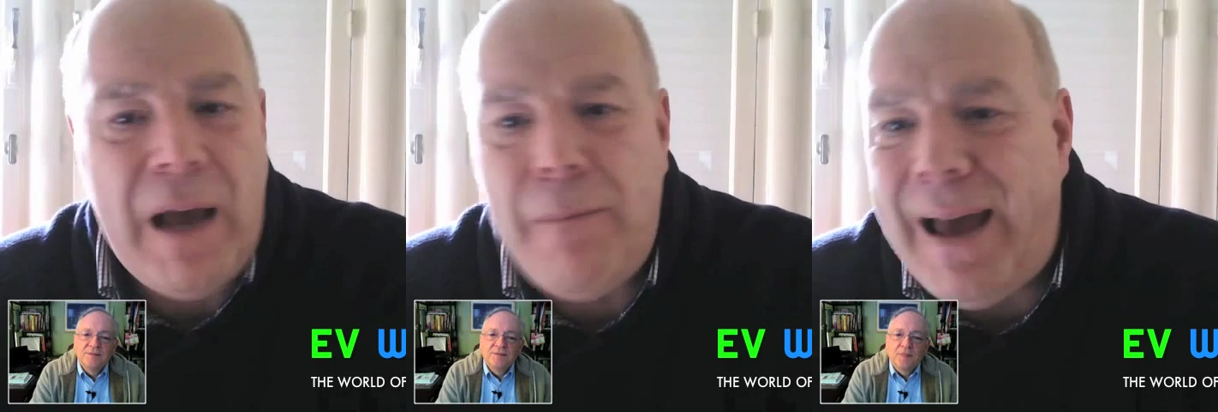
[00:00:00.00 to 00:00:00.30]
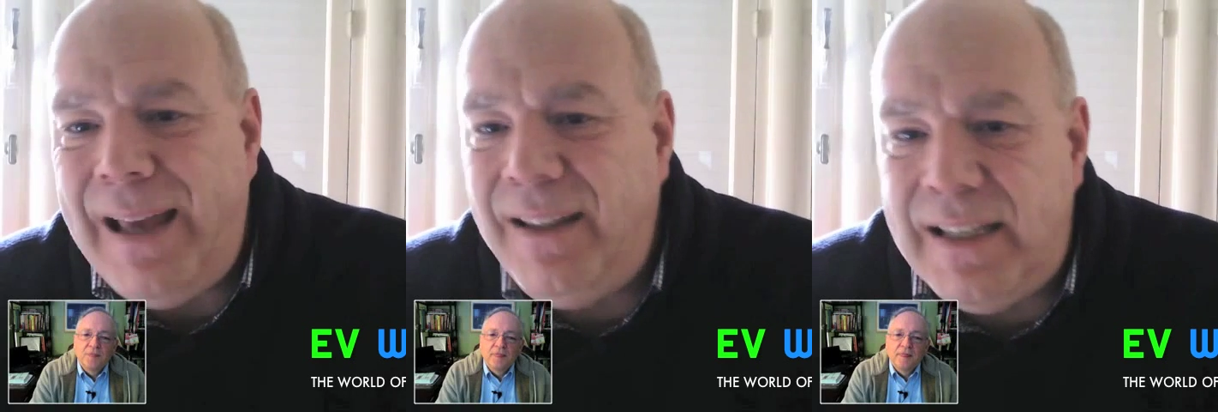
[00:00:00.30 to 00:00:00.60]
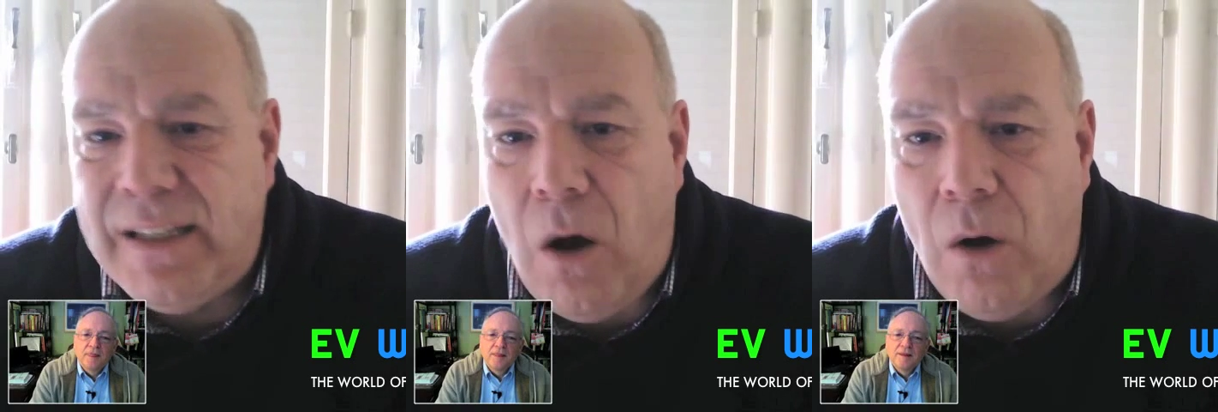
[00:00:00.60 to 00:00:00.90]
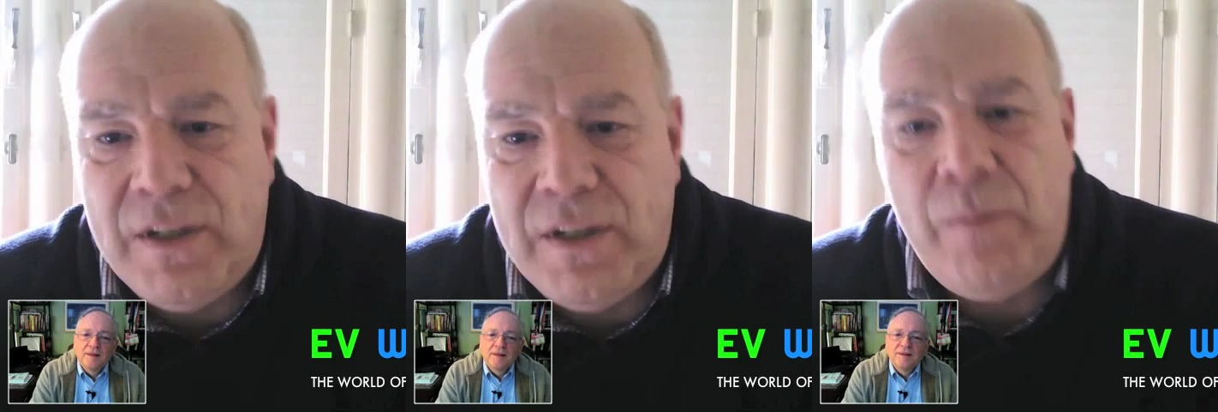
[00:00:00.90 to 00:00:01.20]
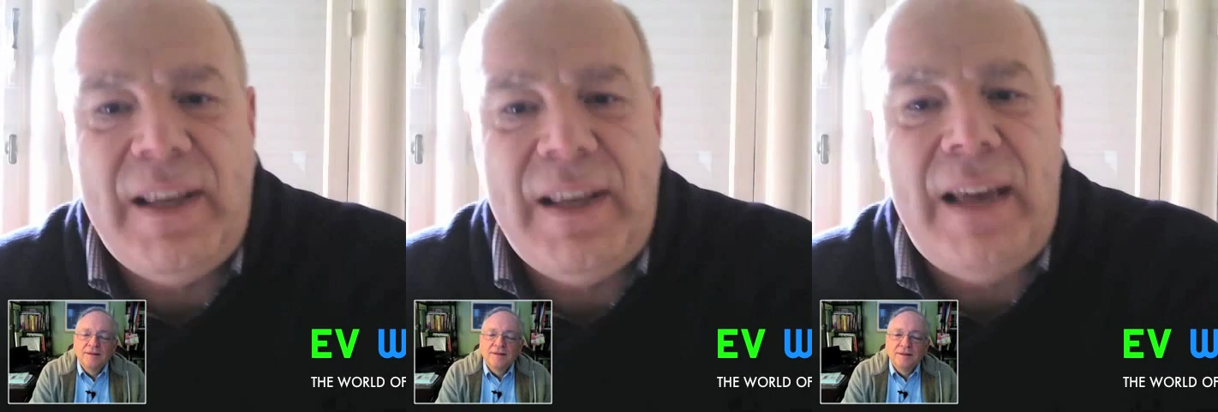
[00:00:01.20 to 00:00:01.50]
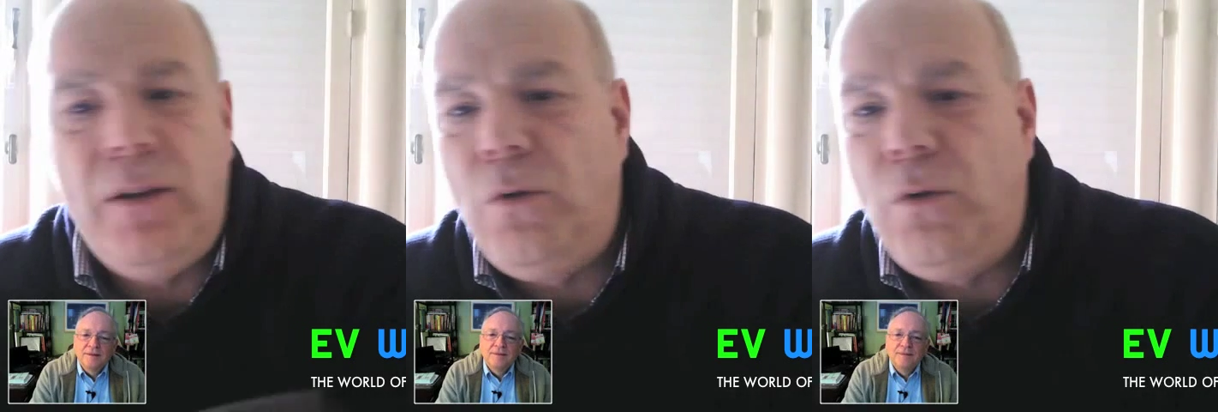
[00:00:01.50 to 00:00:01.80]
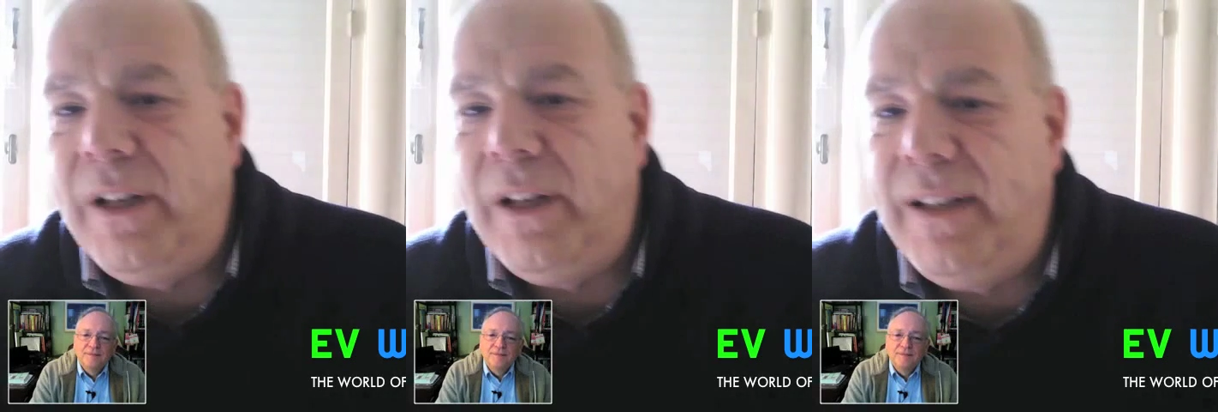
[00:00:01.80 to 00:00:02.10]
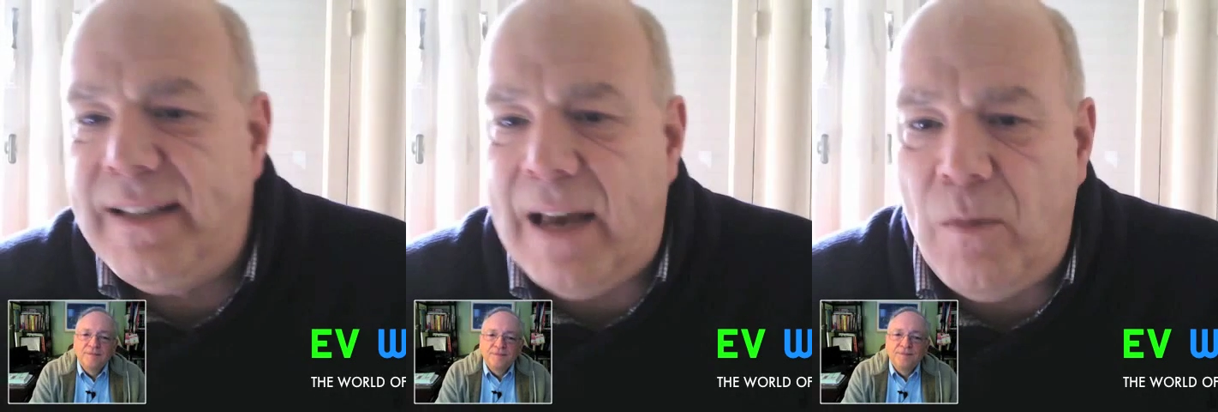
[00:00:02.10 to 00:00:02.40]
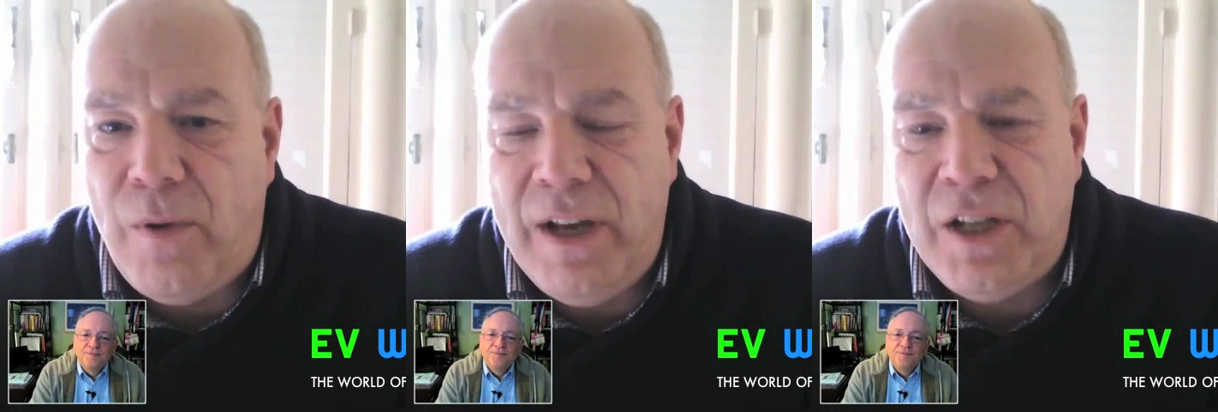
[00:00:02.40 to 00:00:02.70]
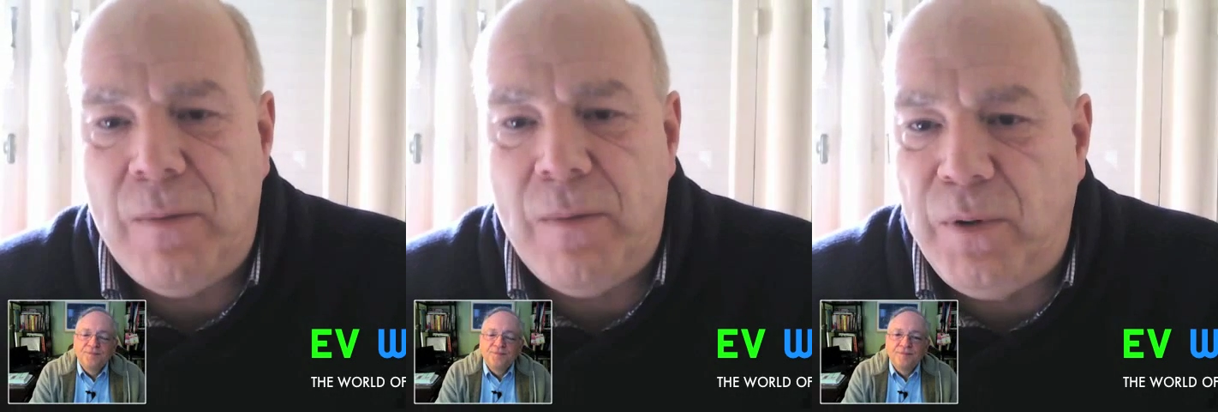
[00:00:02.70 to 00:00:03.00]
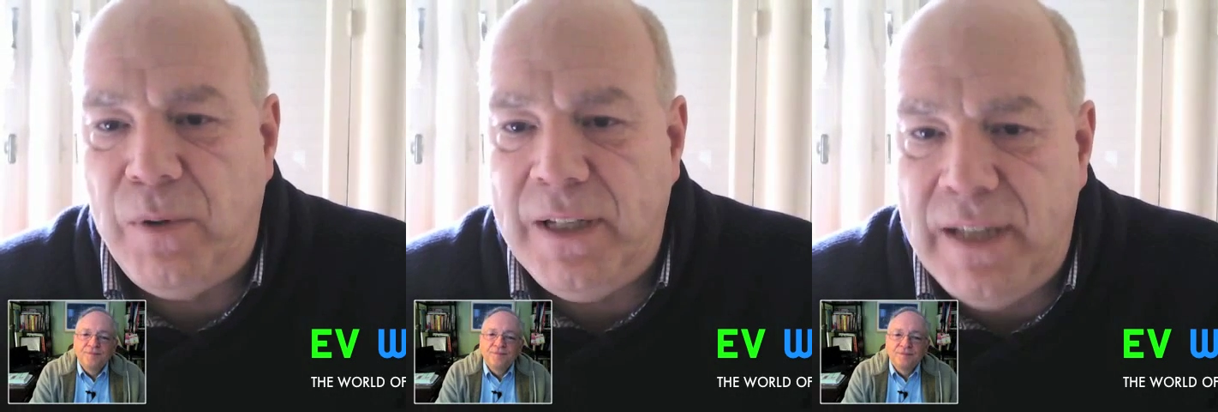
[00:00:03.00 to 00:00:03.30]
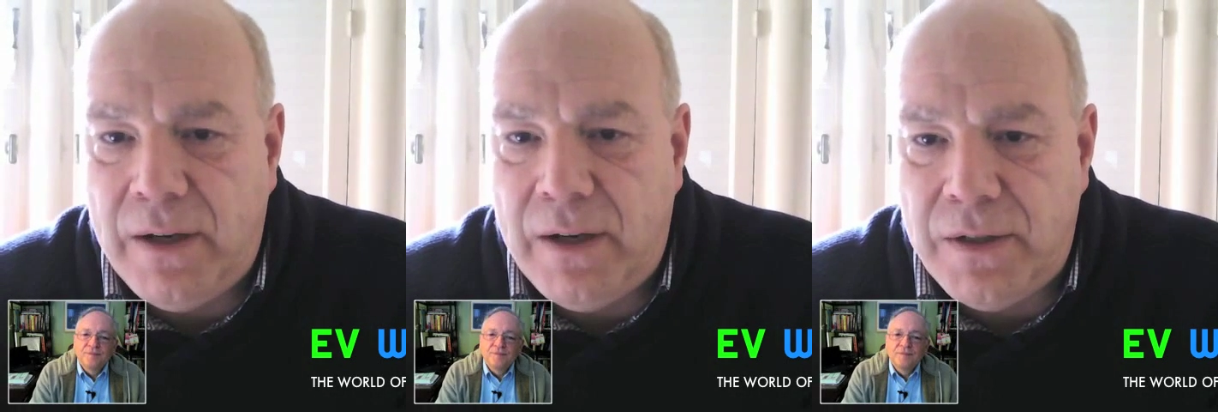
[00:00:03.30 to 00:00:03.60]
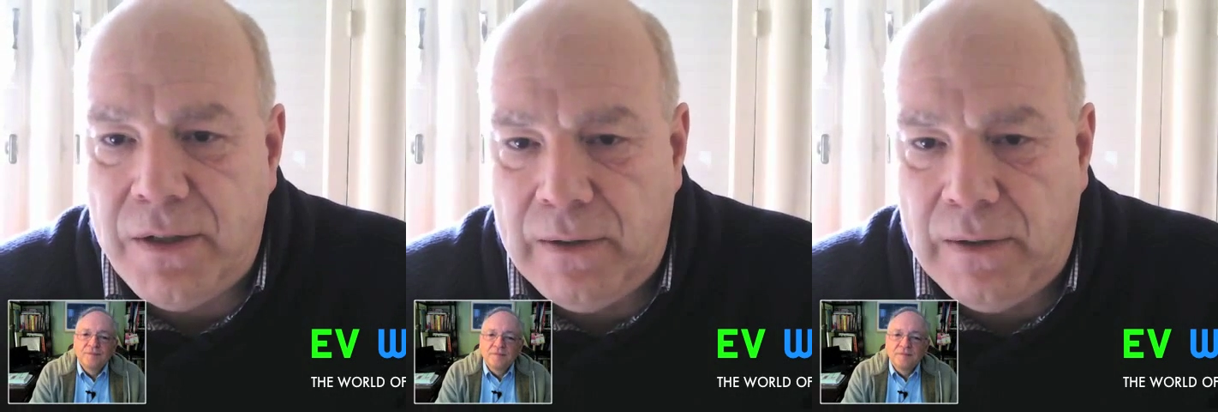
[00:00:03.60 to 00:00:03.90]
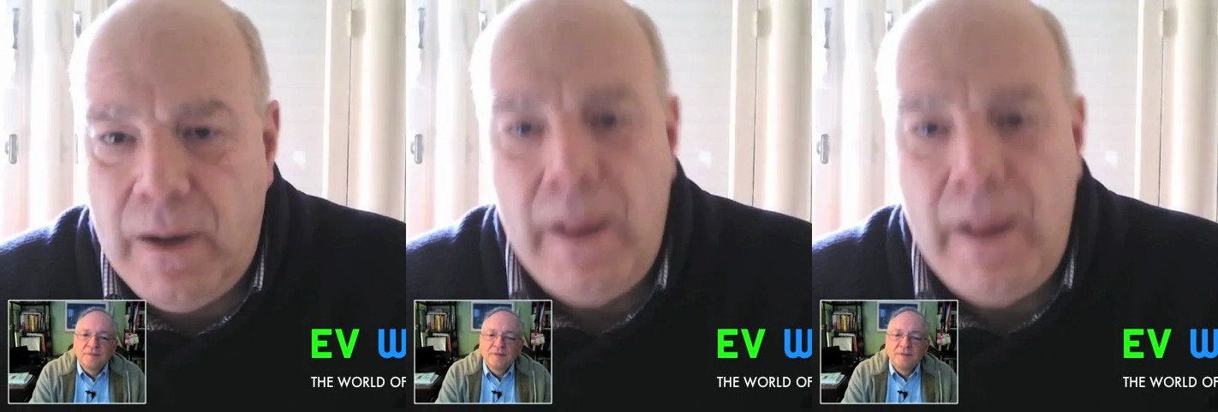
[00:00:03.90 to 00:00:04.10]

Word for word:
Speaker 1: by buying discounts and pretending you're doing a design operation by putting stickers on it.